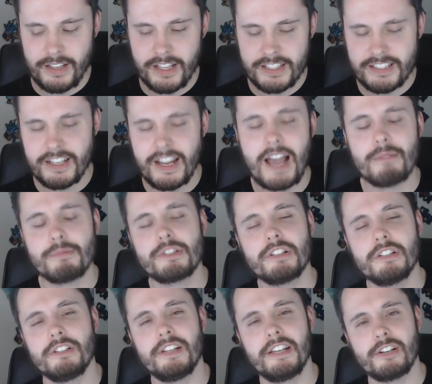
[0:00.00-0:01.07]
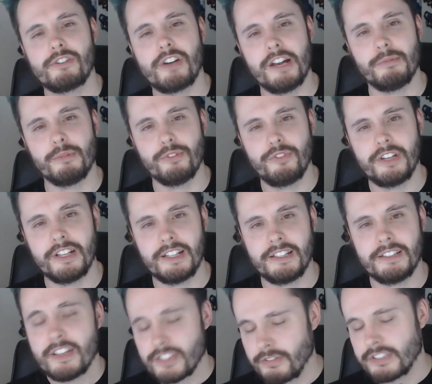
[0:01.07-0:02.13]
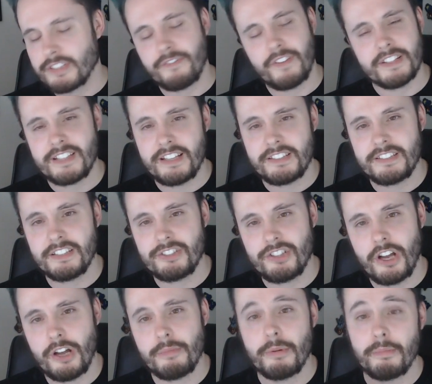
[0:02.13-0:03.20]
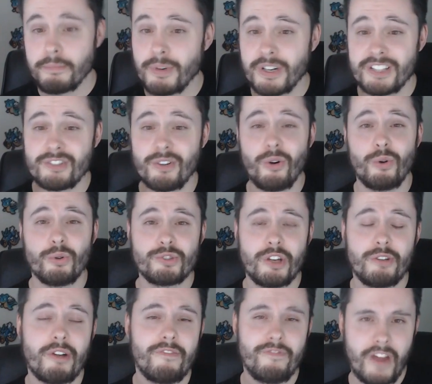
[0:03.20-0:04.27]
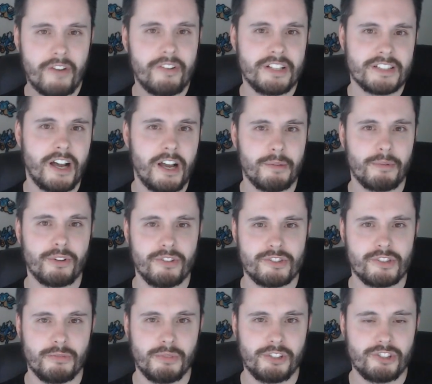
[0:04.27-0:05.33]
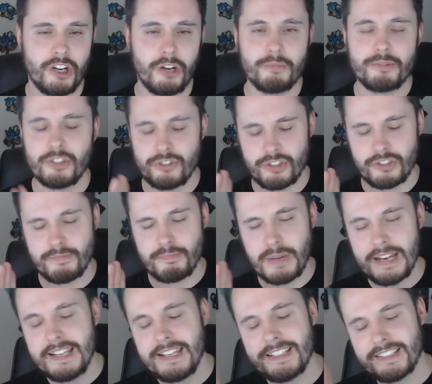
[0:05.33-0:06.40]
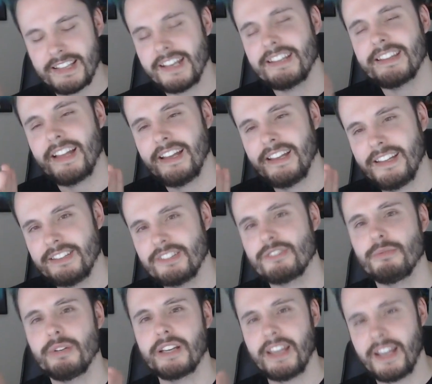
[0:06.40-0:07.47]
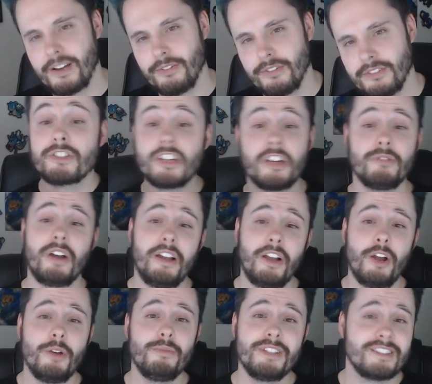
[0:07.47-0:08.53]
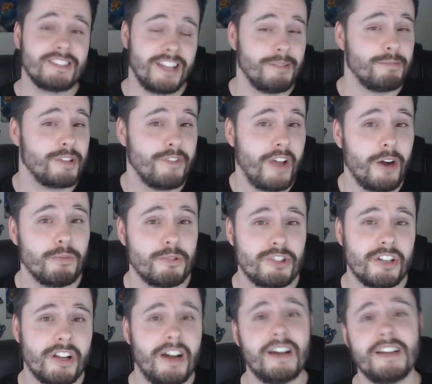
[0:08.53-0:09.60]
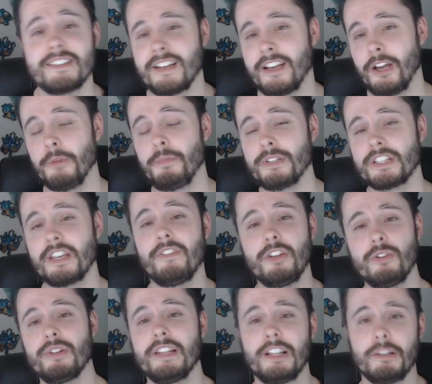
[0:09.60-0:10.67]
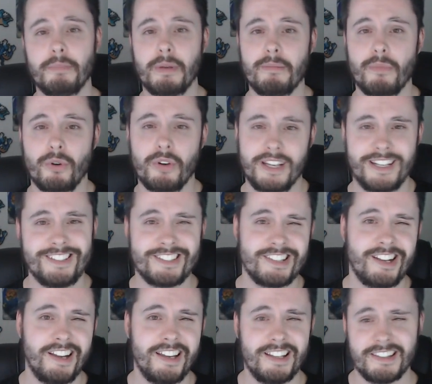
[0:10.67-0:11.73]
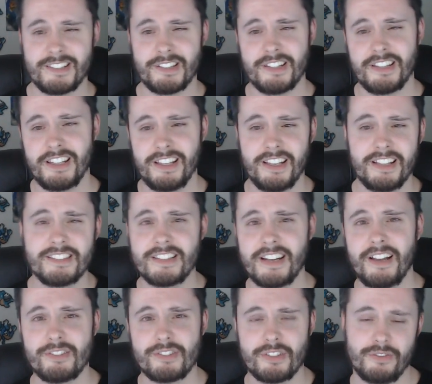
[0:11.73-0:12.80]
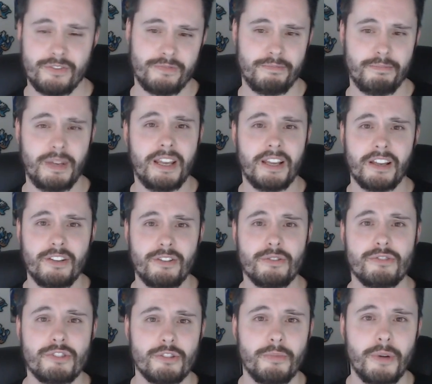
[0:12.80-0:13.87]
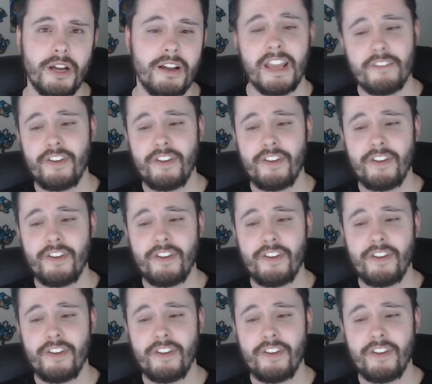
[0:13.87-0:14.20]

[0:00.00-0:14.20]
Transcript: it's an absolutely incredible feeling. So it's a fantastic job, but it's also a very time-consuming job. So just please take that into account. So I hope these tips have helped you guys. I hope it's given you a little bit more insight into the ins and outs of being a YouTuber.